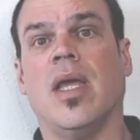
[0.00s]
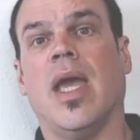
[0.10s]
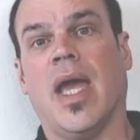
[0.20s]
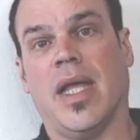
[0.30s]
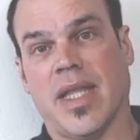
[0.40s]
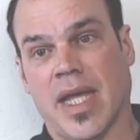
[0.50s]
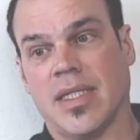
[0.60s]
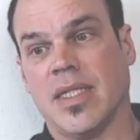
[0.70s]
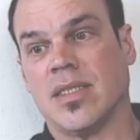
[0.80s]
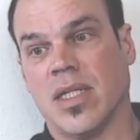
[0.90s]
And
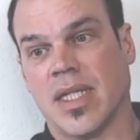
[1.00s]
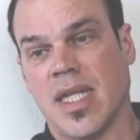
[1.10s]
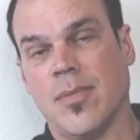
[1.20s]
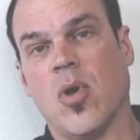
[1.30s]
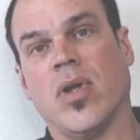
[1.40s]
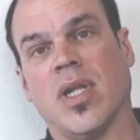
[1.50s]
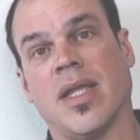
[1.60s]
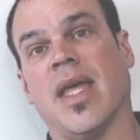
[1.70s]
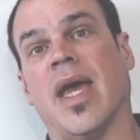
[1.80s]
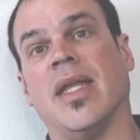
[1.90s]
that is going to keep going
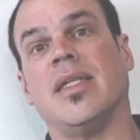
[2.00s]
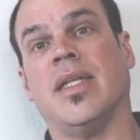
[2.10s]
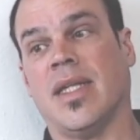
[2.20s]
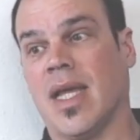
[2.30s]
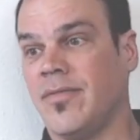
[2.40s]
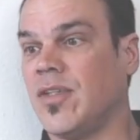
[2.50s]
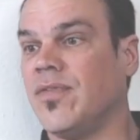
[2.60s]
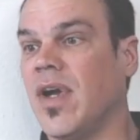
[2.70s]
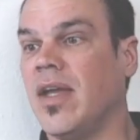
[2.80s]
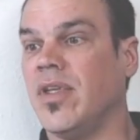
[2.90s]
like that. And after
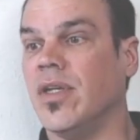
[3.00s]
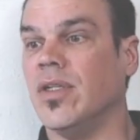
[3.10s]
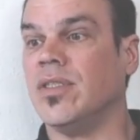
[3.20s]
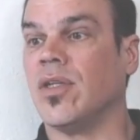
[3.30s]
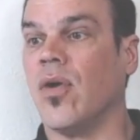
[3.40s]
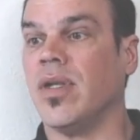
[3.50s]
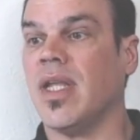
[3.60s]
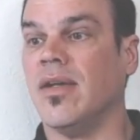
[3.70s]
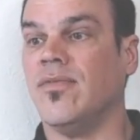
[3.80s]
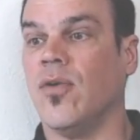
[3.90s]
5 years, you're going to
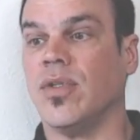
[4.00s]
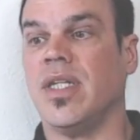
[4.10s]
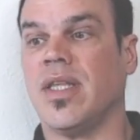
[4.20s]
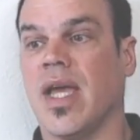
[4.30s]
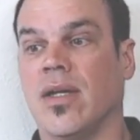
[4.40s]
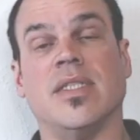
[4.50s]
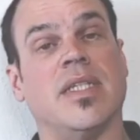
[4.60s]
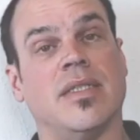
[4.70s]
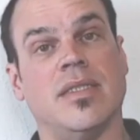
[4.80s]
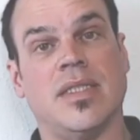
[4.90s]
have
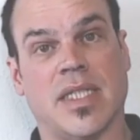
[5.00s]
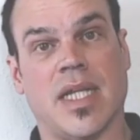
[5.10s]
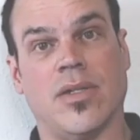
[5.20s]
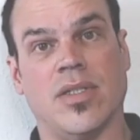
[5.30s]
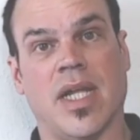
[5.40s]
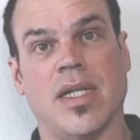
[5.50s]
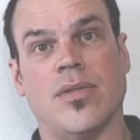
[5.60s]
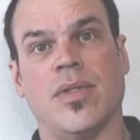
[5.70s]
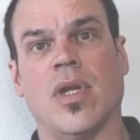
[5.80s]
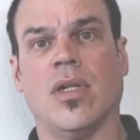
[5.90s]

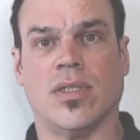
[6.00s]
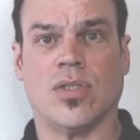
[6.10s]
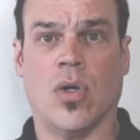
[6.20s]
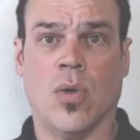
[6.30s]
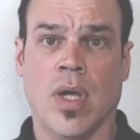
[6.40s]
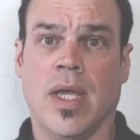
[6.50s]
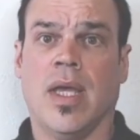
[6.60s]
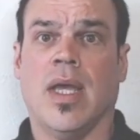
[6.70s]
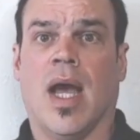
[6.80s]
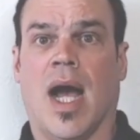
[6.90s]
$14,693. So
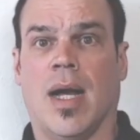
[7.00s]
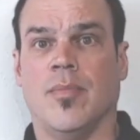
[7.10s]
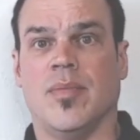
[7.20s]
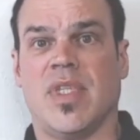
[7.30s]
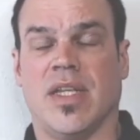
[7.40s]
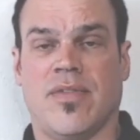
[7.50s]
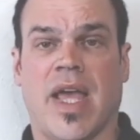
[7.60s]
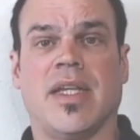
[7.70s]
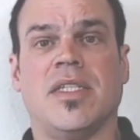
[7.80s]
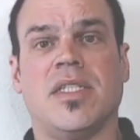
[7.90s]
the
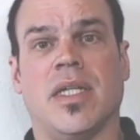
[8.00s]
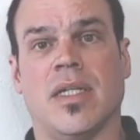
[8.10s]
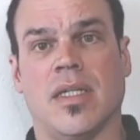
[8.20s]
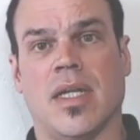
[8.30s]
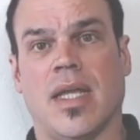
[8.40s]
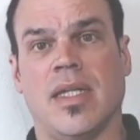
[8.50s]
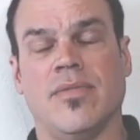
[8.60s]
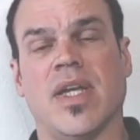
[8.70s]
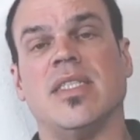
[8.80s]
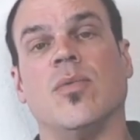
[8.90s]
advantage to
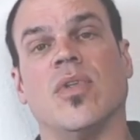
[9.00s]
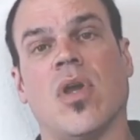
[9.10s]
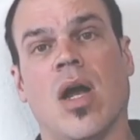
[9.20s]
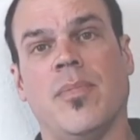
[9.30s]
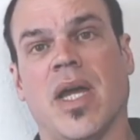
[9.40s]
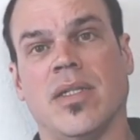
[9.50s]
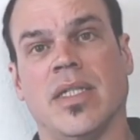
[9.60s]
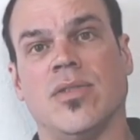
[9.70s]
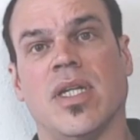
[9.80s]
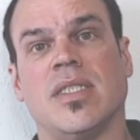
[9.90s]
investing with compound
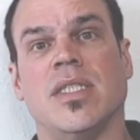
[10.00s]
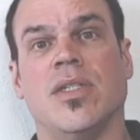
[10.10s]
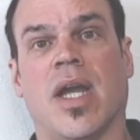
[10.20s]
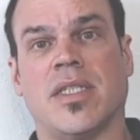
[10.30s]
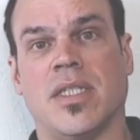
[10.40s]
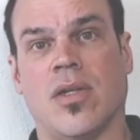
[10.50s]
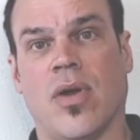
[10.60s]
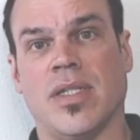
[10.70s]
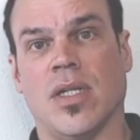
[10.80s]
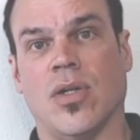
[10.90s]
interest is you're actually
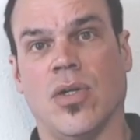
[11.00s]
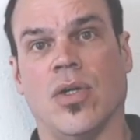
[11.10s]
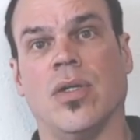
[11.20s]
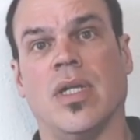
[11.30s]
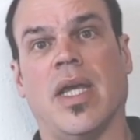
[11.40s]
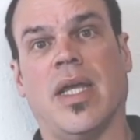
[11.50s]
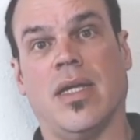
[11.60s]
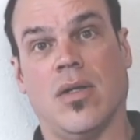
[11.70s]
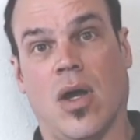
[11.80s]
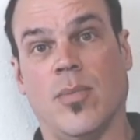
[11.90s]
going to earn
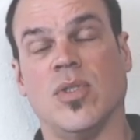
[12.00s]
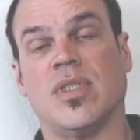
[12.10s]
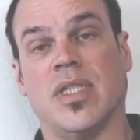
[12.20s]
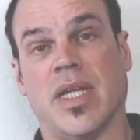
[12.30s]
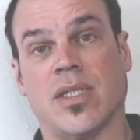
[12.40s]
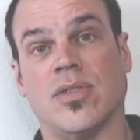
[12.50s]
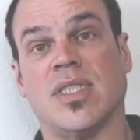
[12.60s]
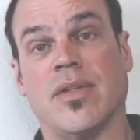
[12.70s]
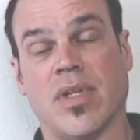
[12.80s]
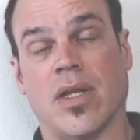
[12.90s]
almost an extra
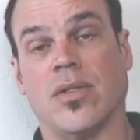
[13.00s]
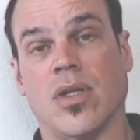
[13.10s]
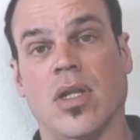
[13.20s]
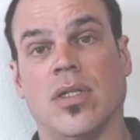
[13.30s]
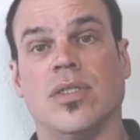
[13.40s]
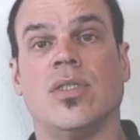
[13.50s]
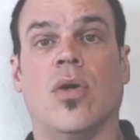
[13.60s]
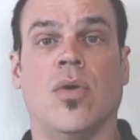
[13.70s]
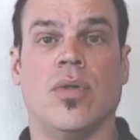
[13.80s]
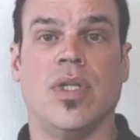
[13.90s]
$700.
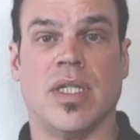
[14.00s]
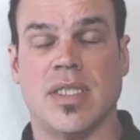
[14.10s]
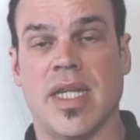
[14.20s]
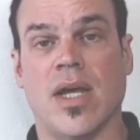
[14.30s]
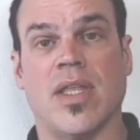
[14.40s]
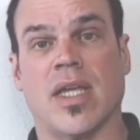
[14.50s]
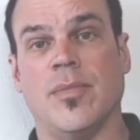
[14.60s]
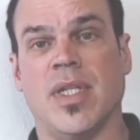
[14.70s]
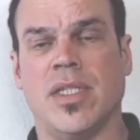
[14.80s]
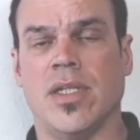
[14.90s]
So you can see how that
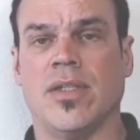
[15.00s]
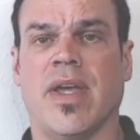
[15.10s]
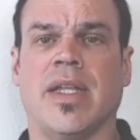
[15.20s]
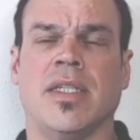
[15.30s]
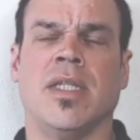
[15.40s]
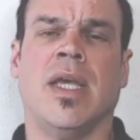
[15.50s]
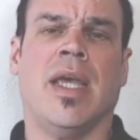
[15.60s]
can be to your advantage.